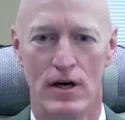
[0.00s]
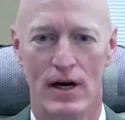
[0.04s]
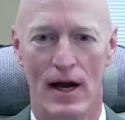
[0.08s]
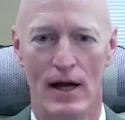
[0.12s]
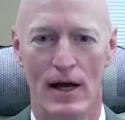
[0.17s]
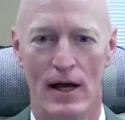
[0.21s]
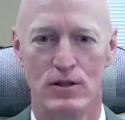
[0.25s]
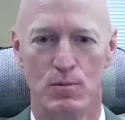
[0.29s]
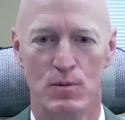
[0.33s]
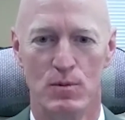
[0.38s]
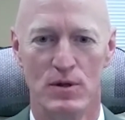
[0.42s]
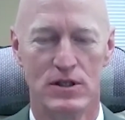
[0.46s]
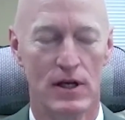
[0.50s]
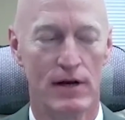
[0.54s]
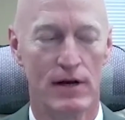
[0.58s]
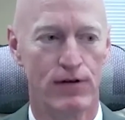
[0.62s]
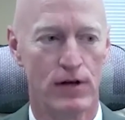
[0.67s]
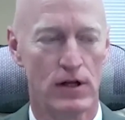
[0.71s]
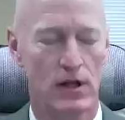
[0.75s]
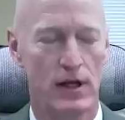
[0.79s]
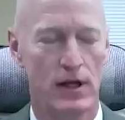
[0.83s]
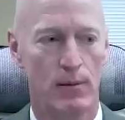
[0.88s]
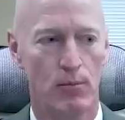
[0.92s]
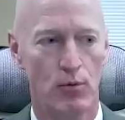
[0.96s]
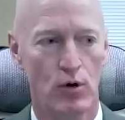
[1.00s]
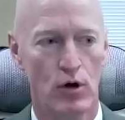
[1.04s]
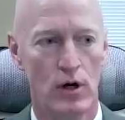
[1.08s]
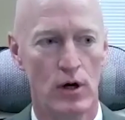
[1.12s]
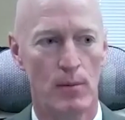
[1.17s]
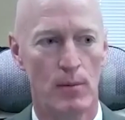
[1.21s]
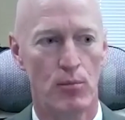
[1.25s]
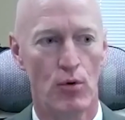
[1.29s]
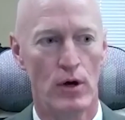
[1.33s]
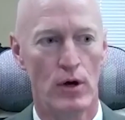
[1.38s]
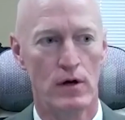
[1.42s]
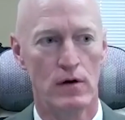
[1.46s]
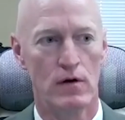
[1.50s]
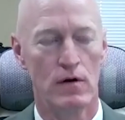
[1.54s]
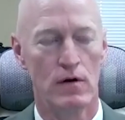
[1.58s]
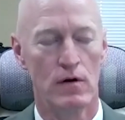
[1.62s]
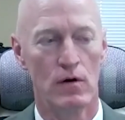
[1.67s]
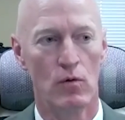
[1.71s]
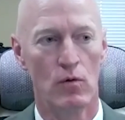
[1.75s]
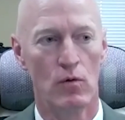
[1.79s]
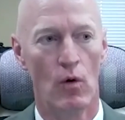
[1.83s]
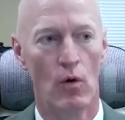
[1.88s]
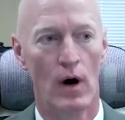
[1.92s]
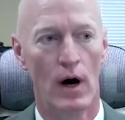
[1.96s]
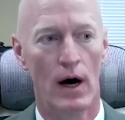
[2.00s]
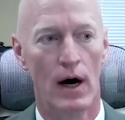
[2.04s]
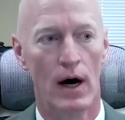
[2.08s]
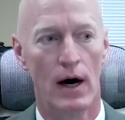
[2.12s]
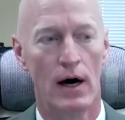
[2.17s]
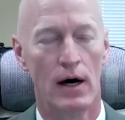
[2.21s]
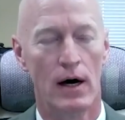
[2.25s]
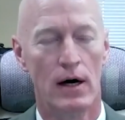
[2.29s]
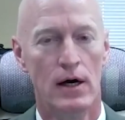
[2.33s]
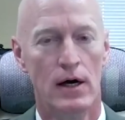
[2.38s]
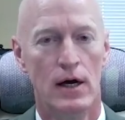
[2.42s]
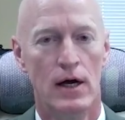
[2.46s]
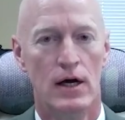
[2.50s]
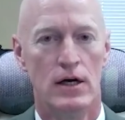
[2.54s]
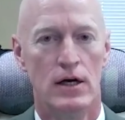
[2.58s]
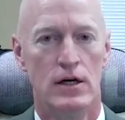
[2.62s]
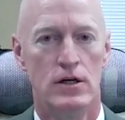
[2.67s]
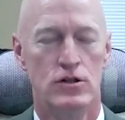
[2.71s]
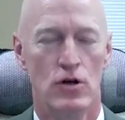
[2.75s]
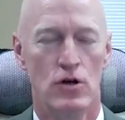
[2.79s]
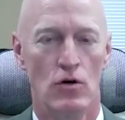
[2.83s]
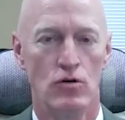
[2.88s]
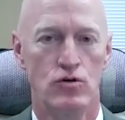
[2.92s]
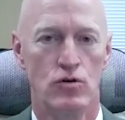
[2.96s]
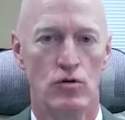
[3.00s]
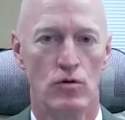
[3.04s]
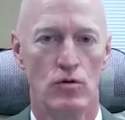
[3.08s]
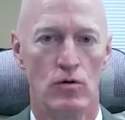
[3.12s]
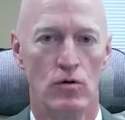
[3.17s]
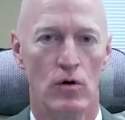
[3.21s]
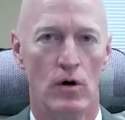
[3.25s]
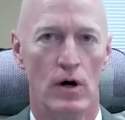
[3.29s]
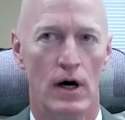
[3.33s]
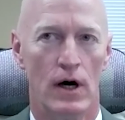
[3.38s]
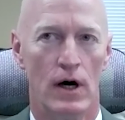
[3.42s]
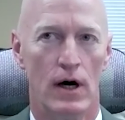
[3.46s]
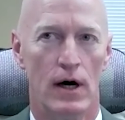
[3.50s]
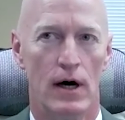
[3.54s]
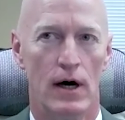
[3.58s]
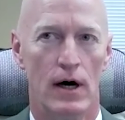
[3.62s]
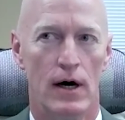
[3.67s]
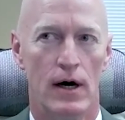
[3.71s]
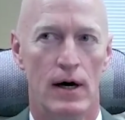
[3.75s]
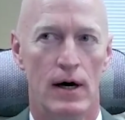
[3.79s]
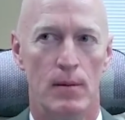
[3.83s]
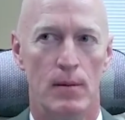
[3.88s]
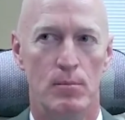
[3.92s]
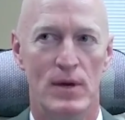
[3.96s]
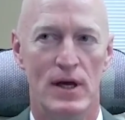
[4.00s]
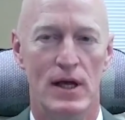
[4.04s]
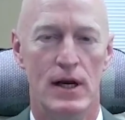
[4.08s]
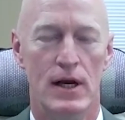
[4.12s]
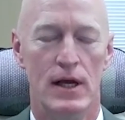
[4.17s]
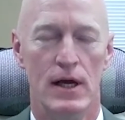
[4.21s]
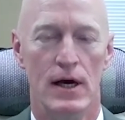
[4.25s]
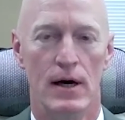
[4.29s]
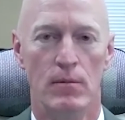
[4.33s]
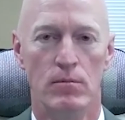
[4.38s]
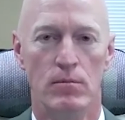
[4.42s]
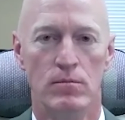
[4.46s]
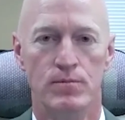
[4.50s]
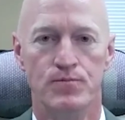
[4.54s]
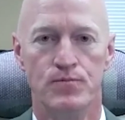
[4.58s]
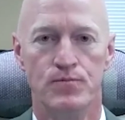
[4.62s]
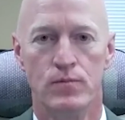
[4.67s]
And I specifically am going to point to social media,